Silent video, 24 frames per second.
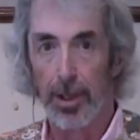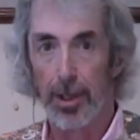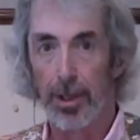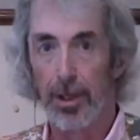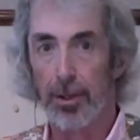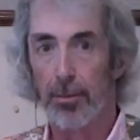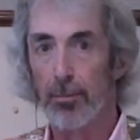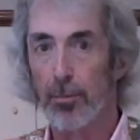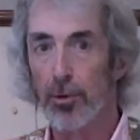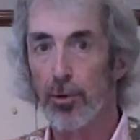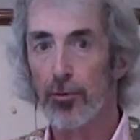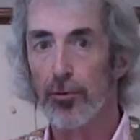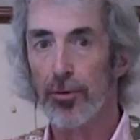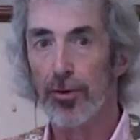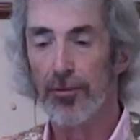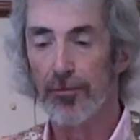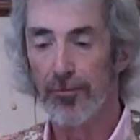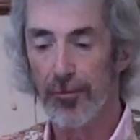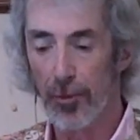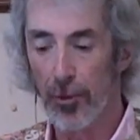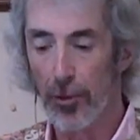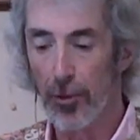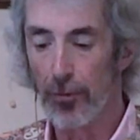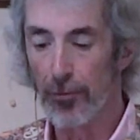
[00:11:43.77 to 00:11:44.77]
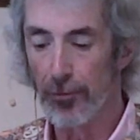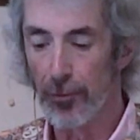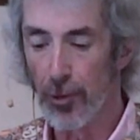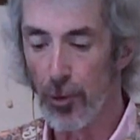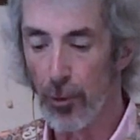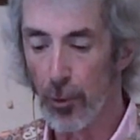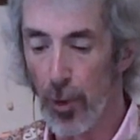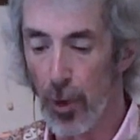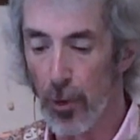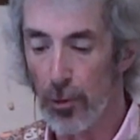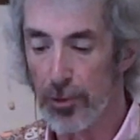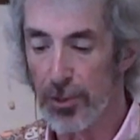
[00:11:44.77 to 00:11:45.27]
In a movie full of
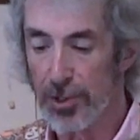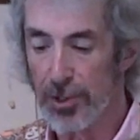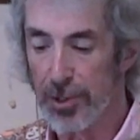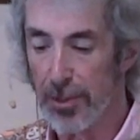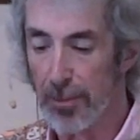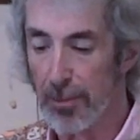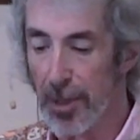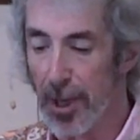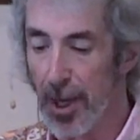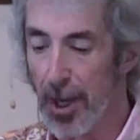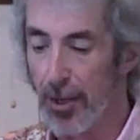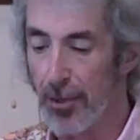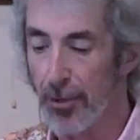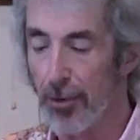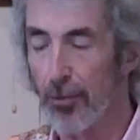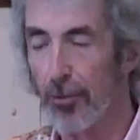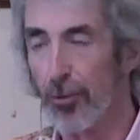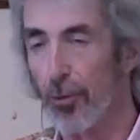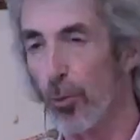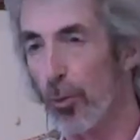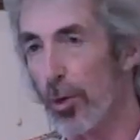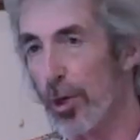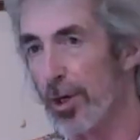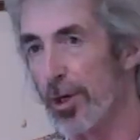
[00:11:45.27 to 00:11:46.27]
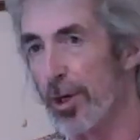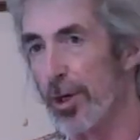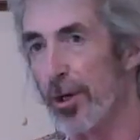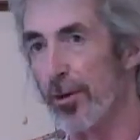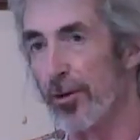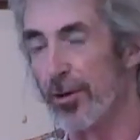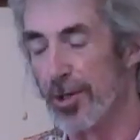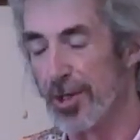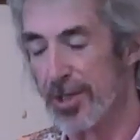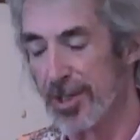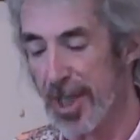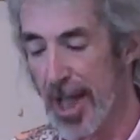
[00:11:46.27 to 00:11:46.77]
quotes to ponder, the one
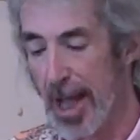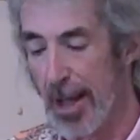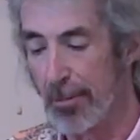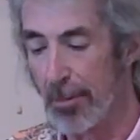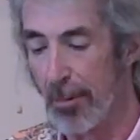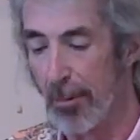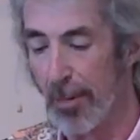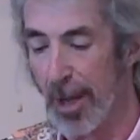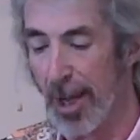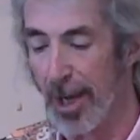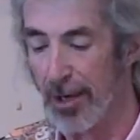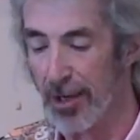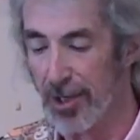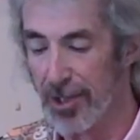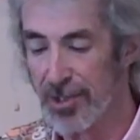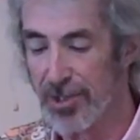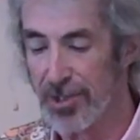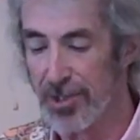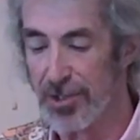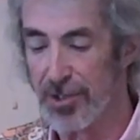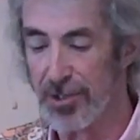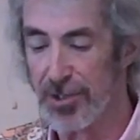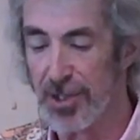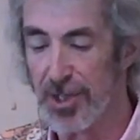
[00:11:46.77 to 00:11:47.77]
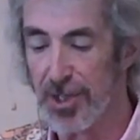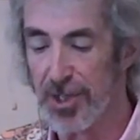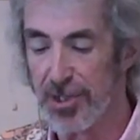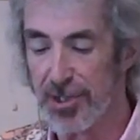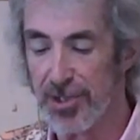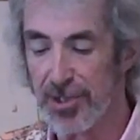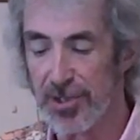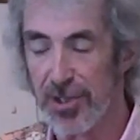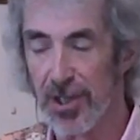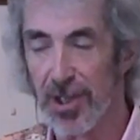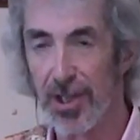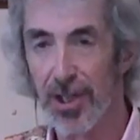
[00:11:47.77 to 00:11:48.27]
near the top of my list is
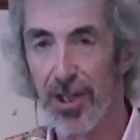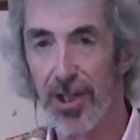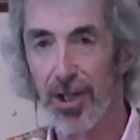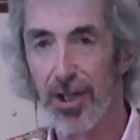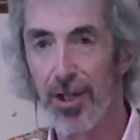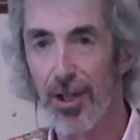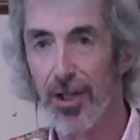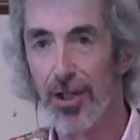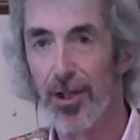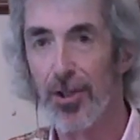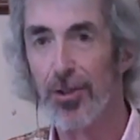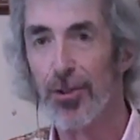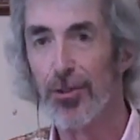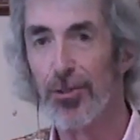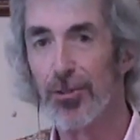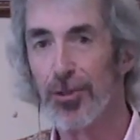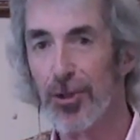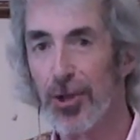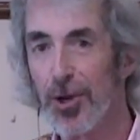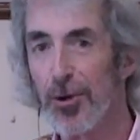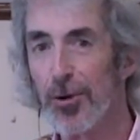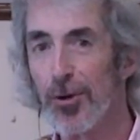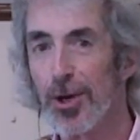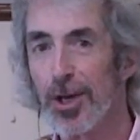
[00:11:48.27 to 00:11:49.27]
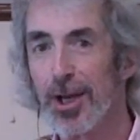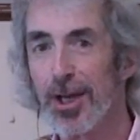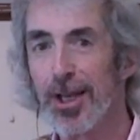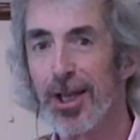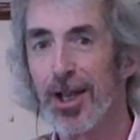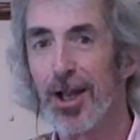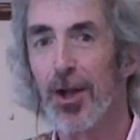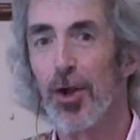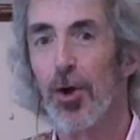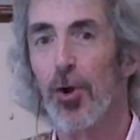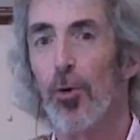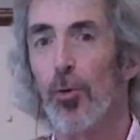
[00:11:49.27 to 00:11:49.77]
this:
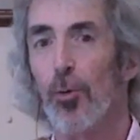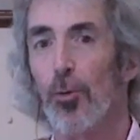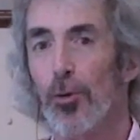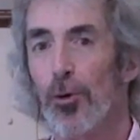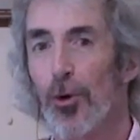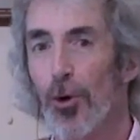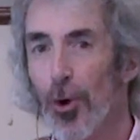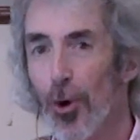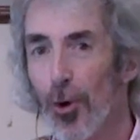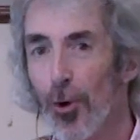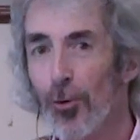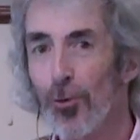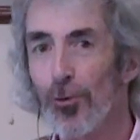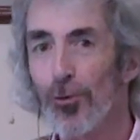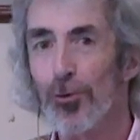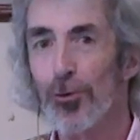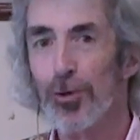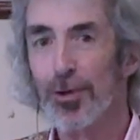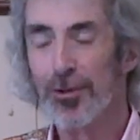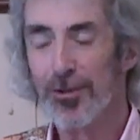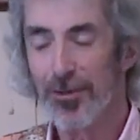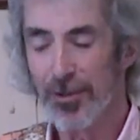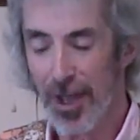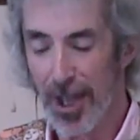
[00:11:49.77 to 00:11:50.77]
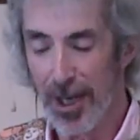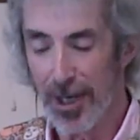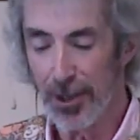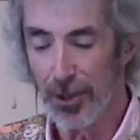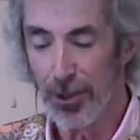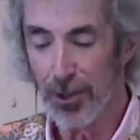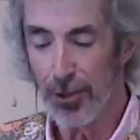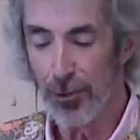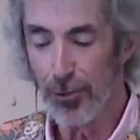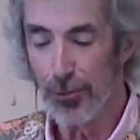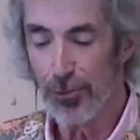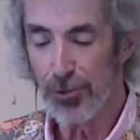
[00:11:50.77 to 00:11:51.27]
theory will only
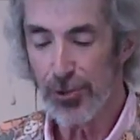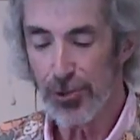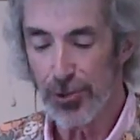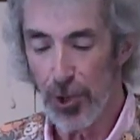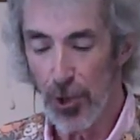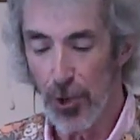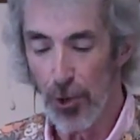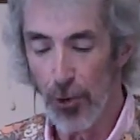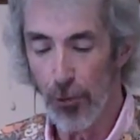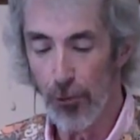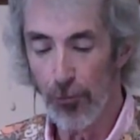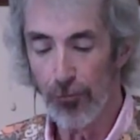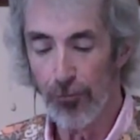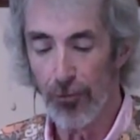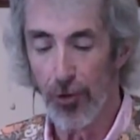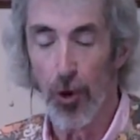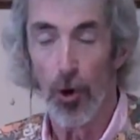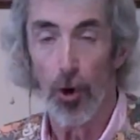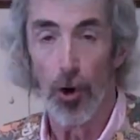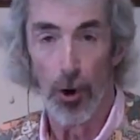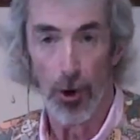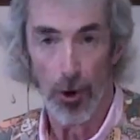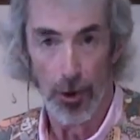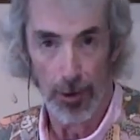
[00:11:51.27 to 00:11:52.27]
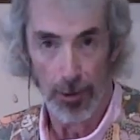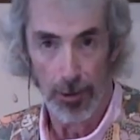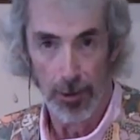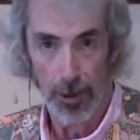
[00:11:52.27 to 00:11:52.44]
take you so far.